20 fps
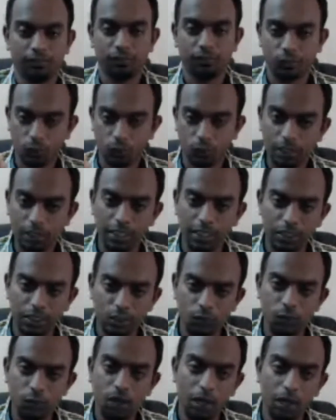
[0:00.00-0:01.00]
So they can
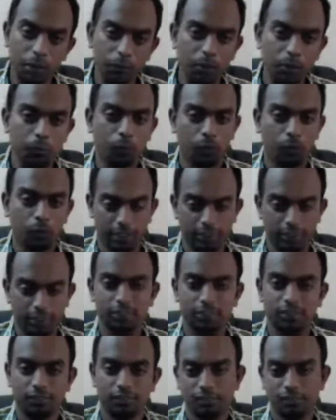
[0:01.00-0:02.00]
show animal products,
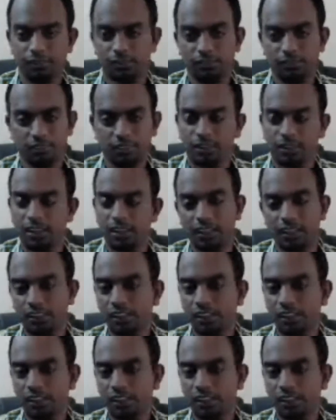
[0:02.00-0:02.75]
correct?